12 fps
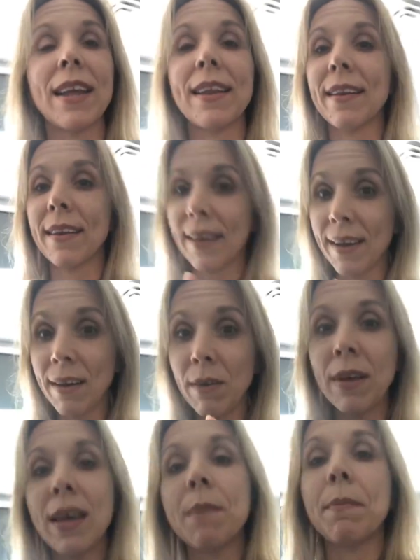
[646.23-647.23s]
and
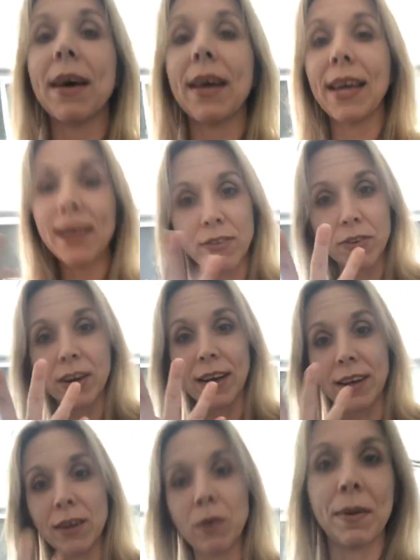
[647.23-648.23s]
now my hands are
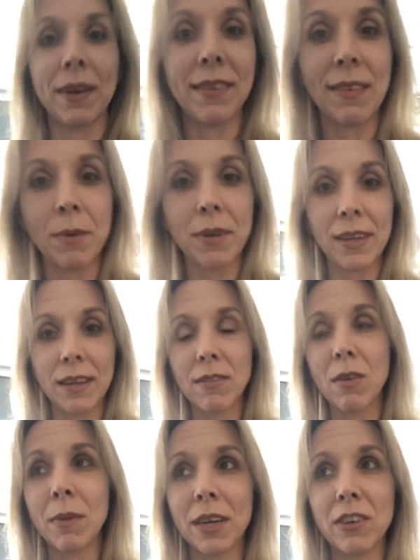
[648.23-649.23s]
cracking open because I'm cleaning
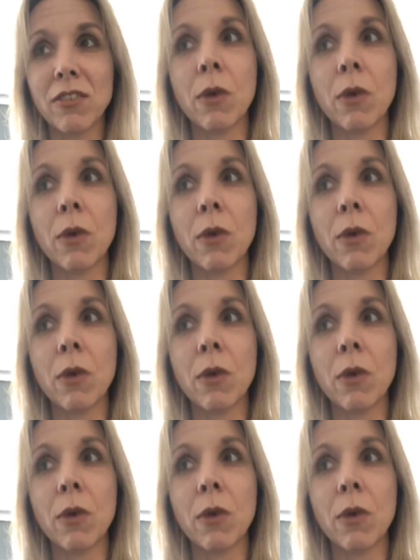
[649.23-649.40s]
so much.